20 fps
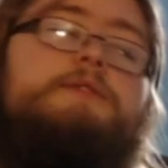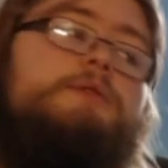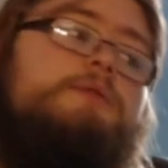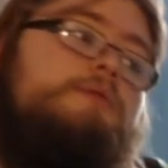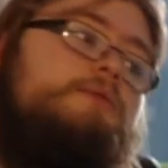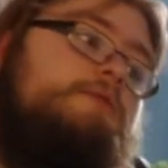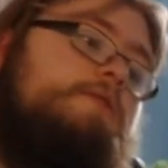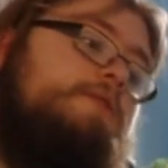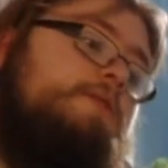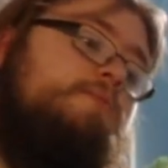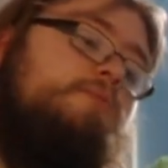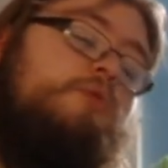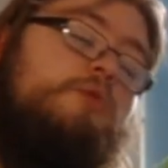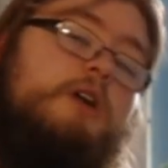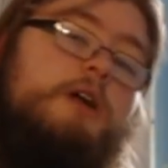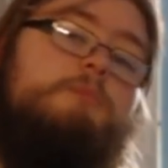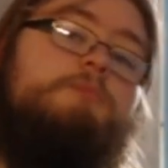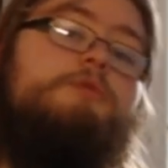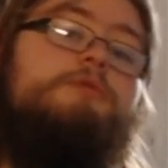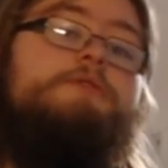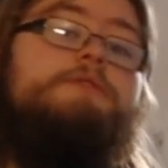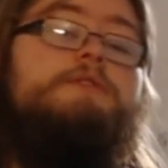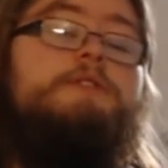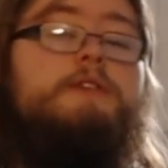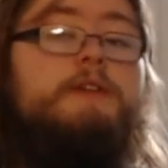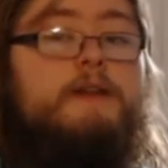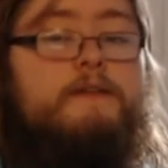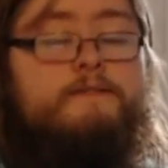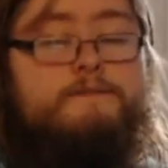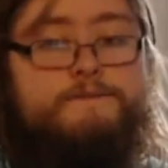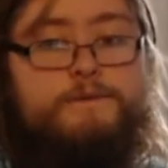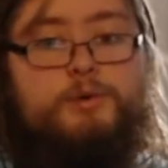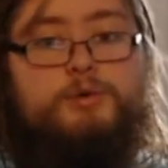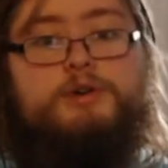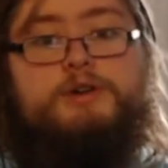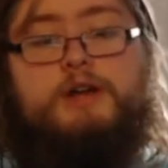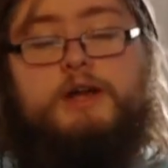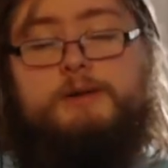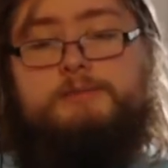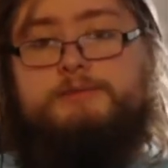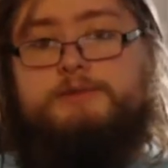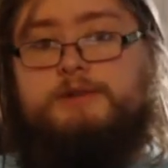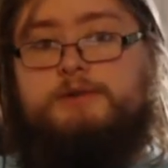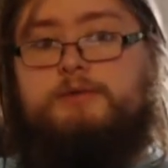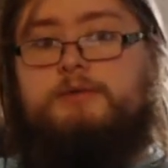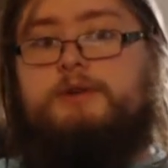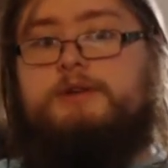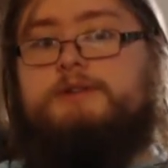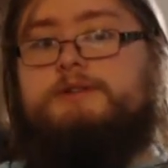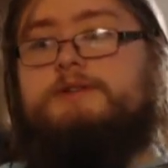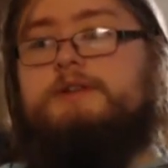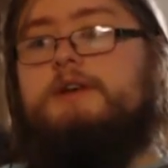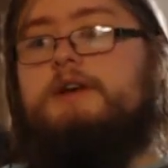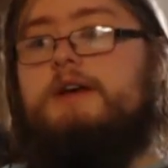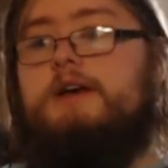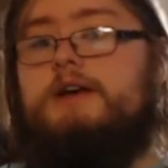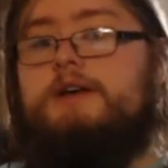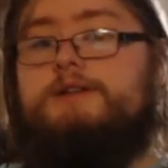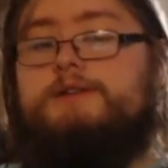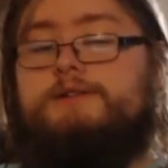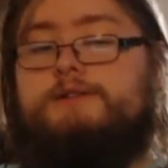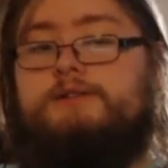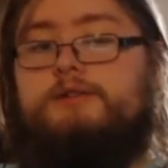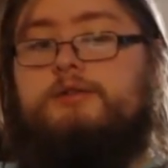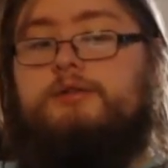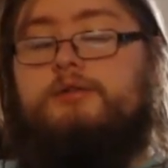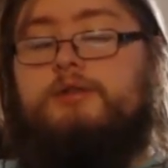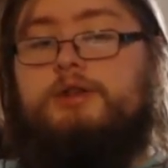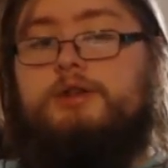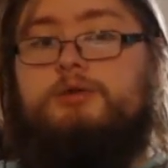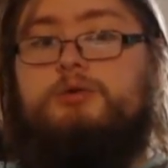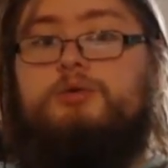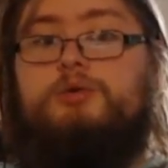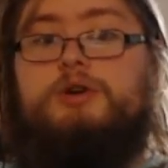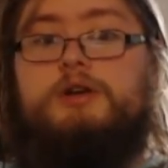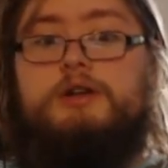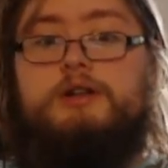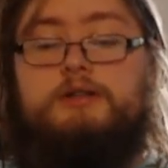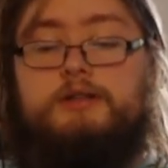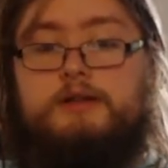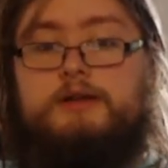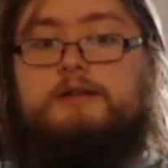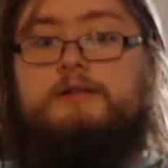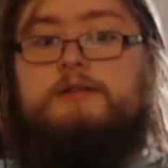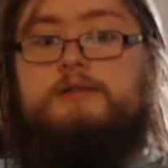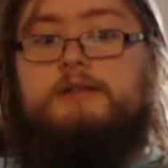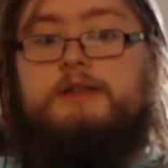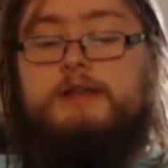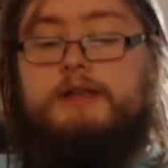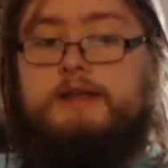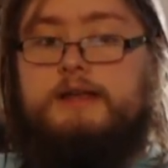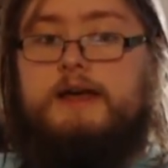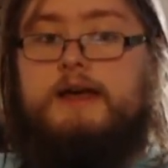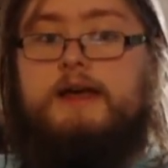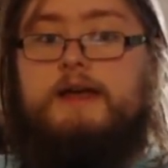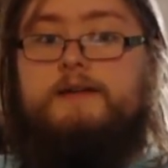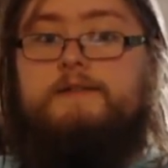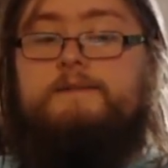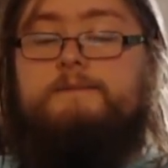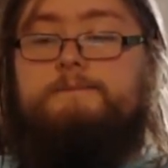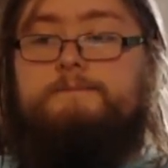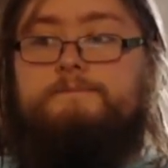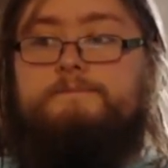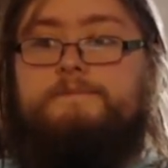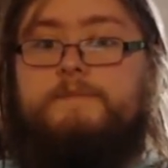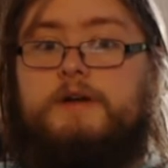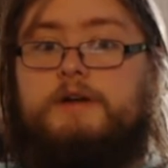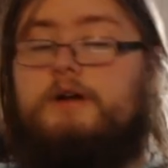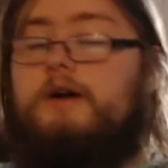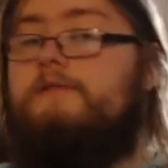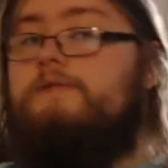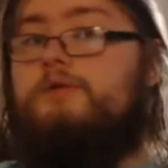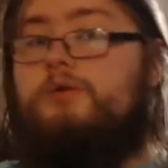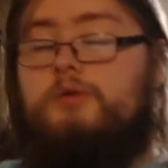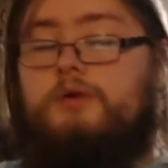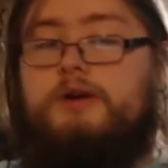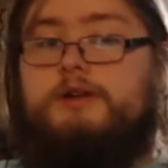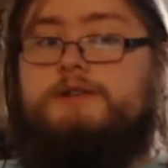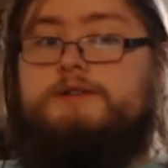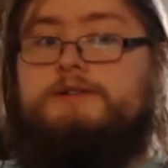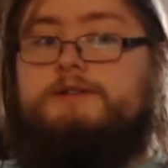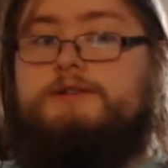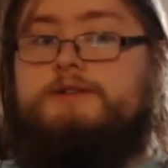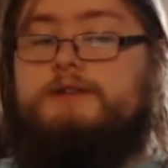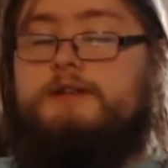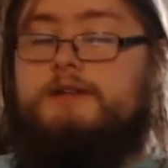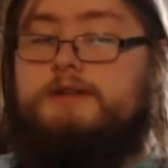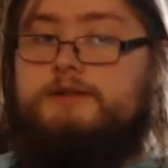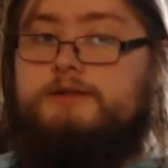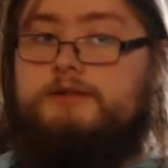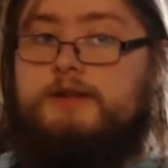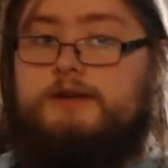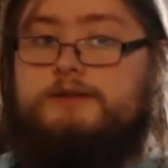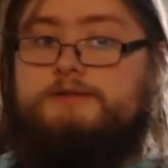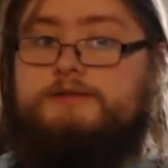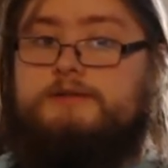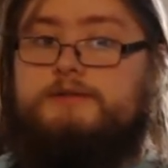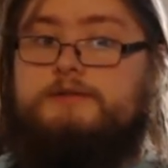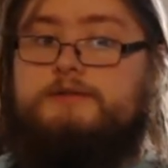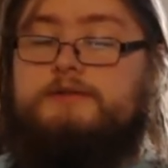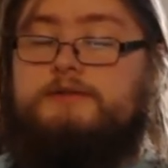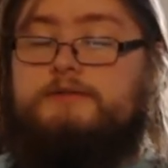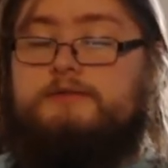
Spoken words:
you use some more emeralds, you can get 4 times the coins. So you could literally get enough coins to get 2,000,